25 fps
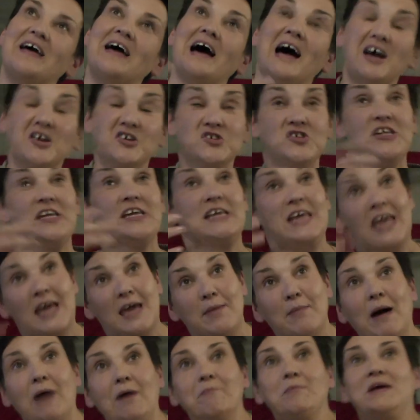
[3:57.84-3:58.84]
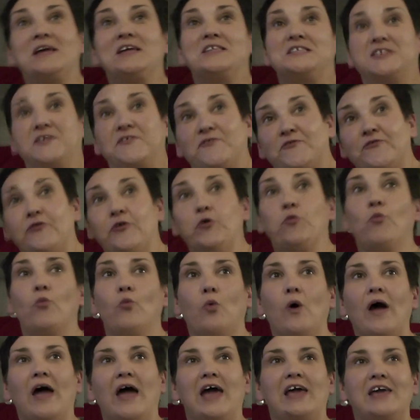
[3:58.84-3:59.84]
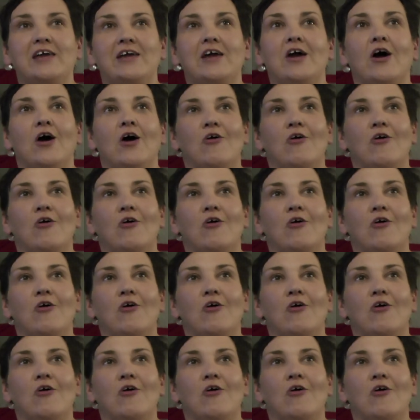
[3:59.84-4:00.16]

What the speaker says: actually came at me a different way